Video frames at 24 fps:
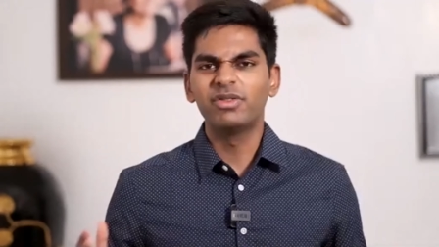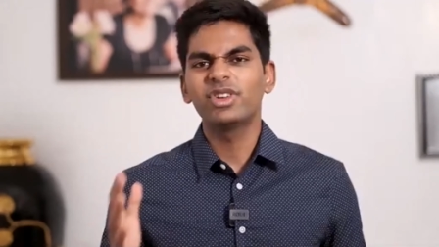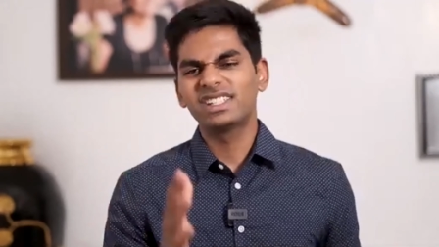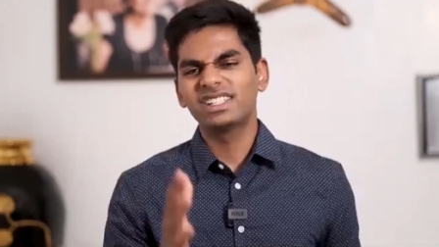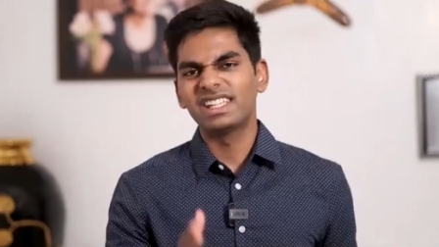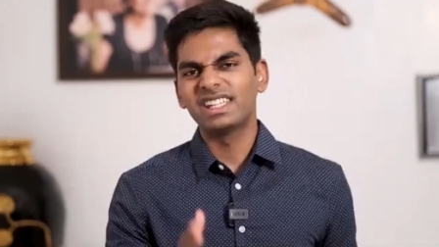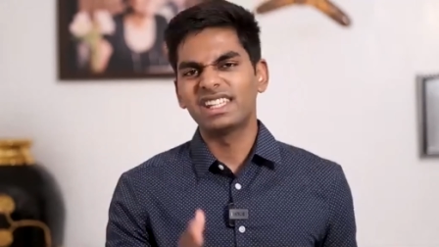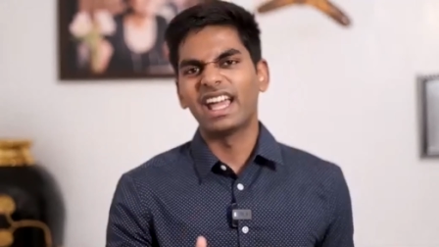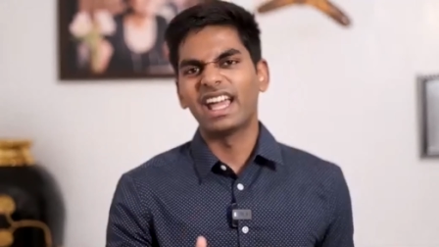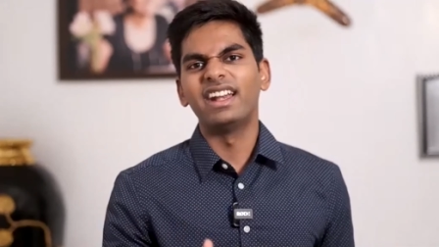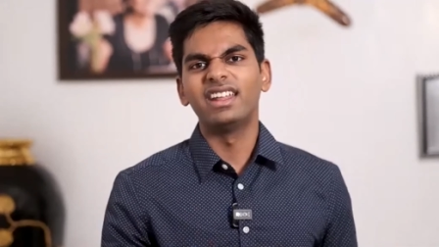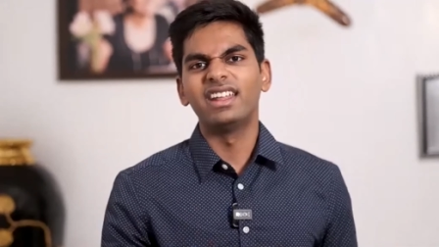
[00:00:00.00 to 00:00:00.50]

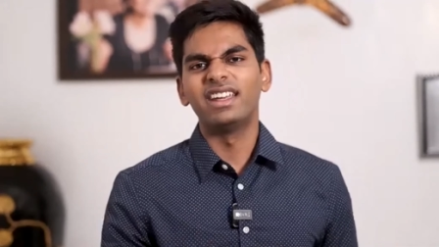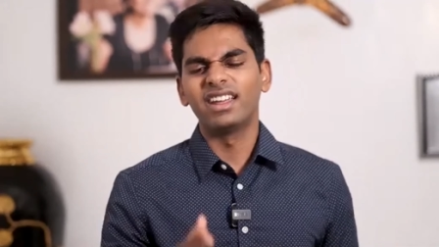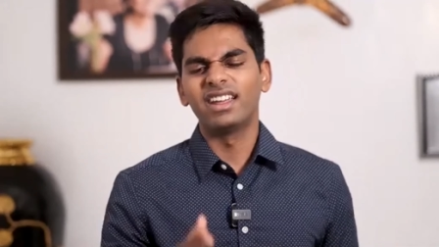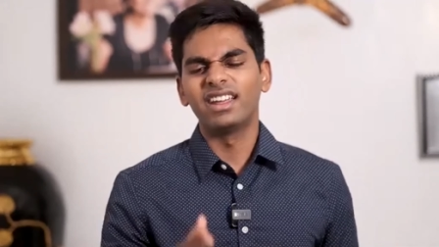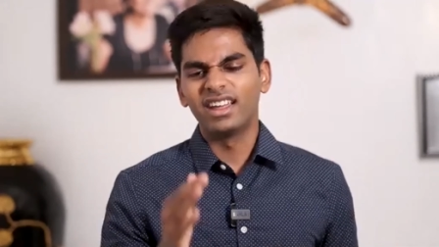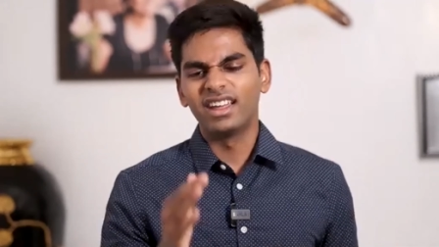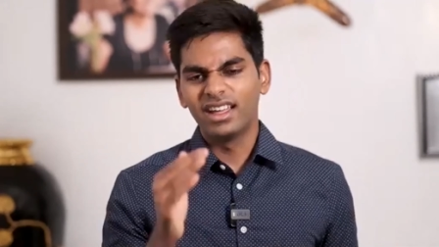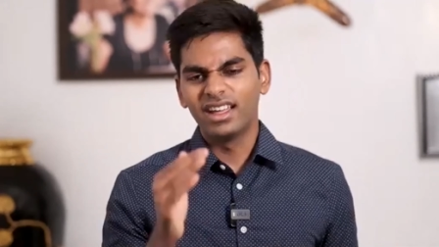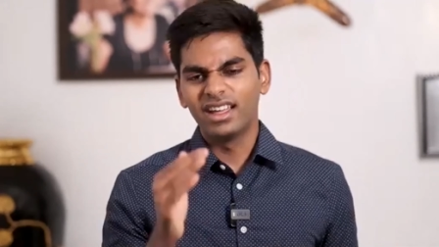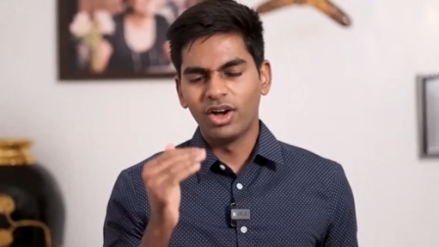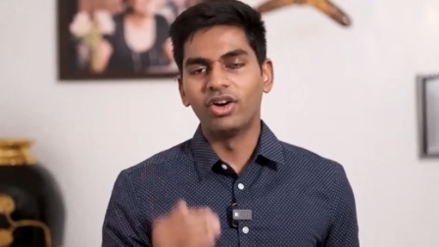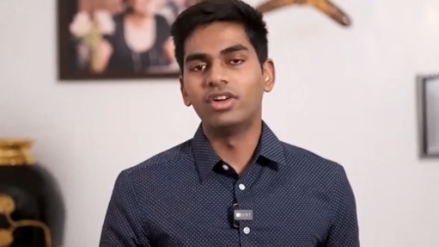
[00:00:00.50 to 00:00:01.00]
standing
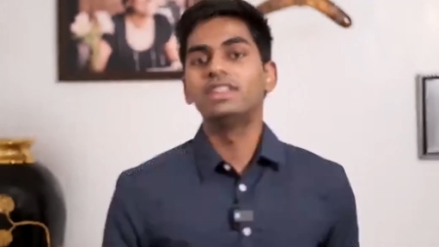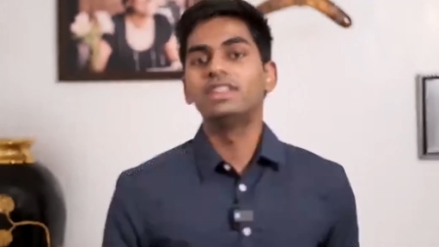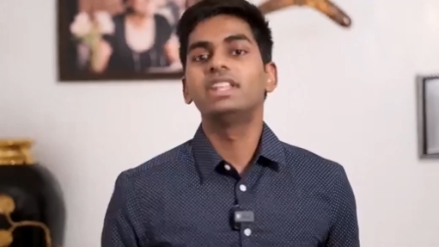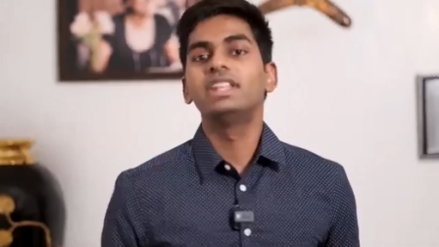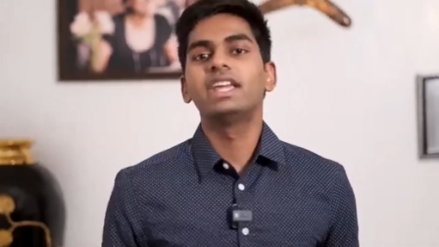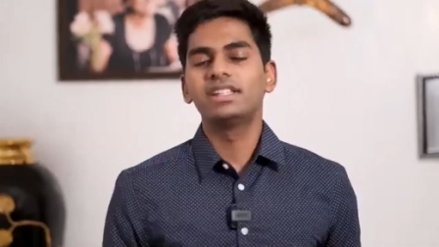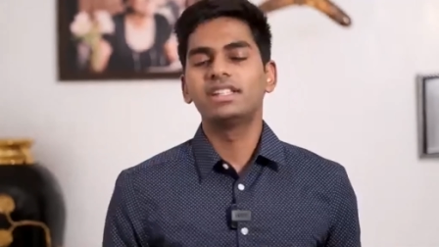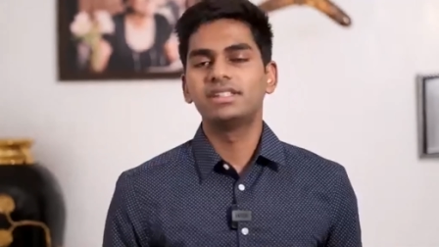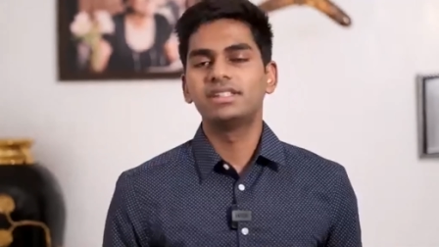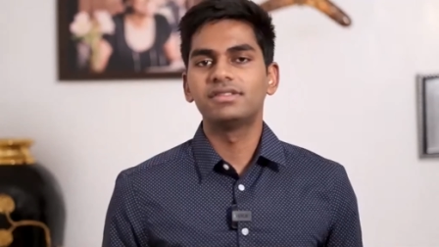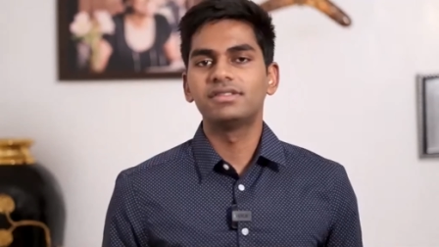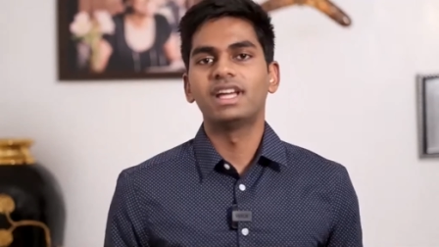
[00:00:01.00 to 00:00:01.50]
on the edge
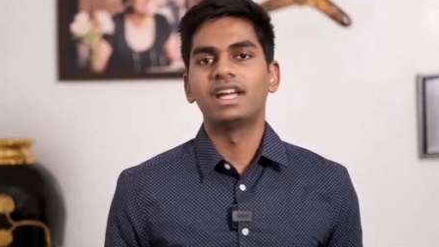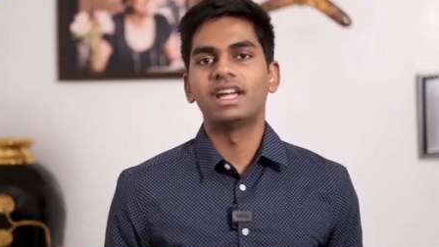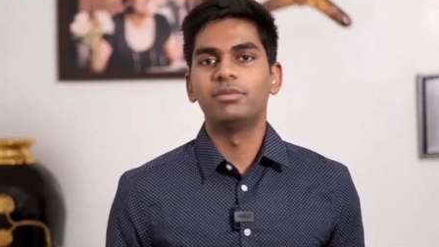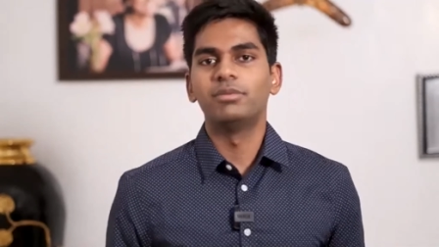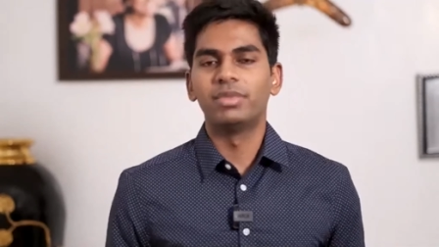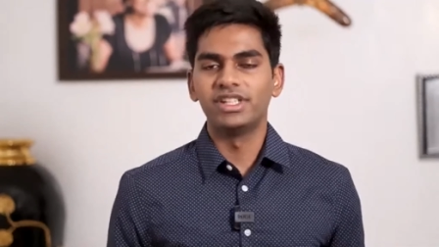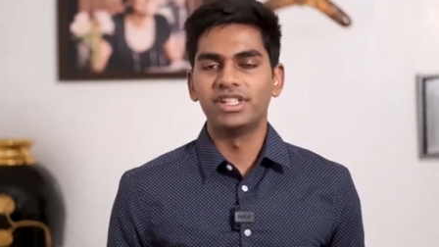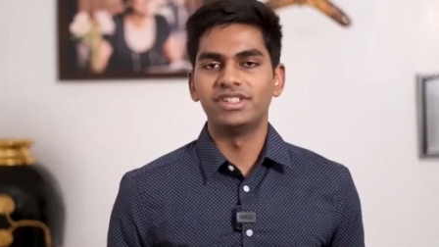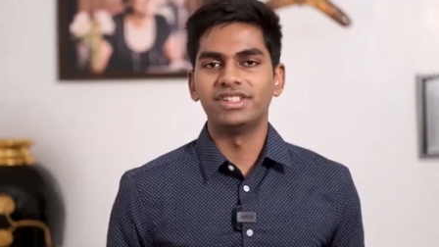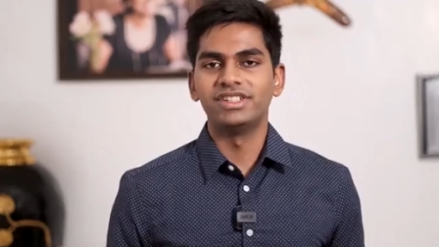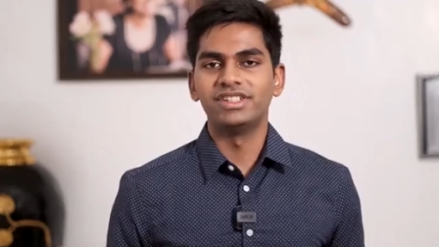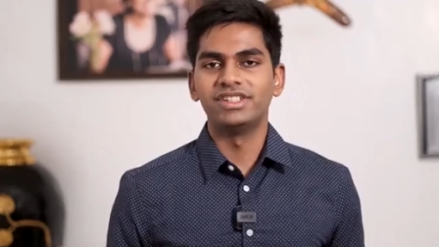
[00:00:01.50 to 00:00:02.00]
of that
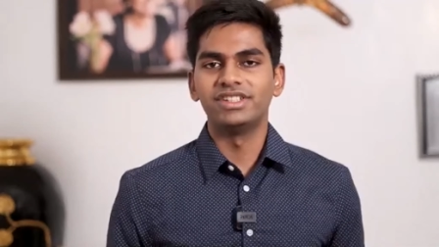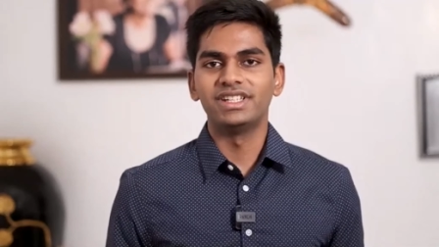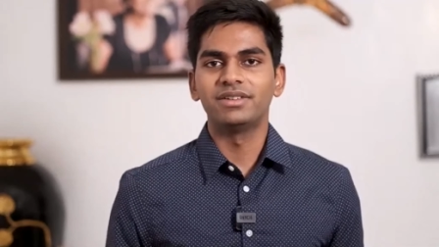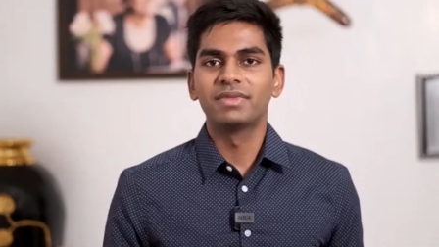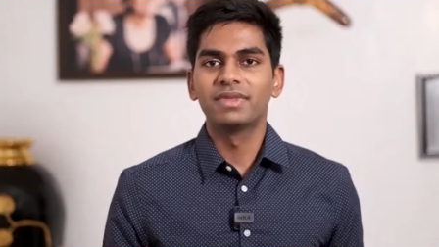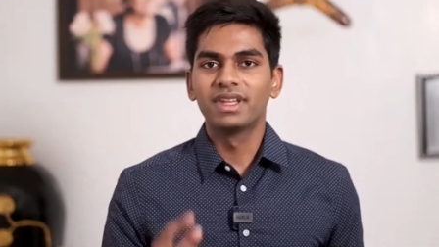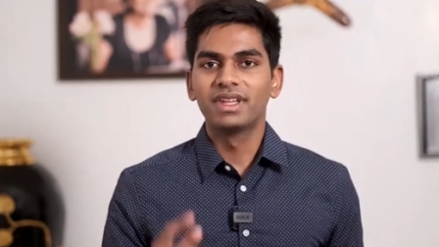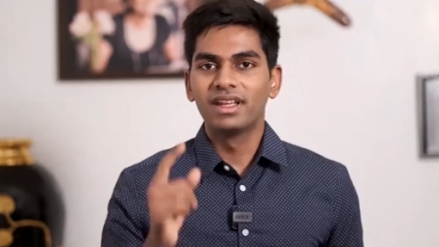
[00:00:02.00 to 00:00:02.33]
bungee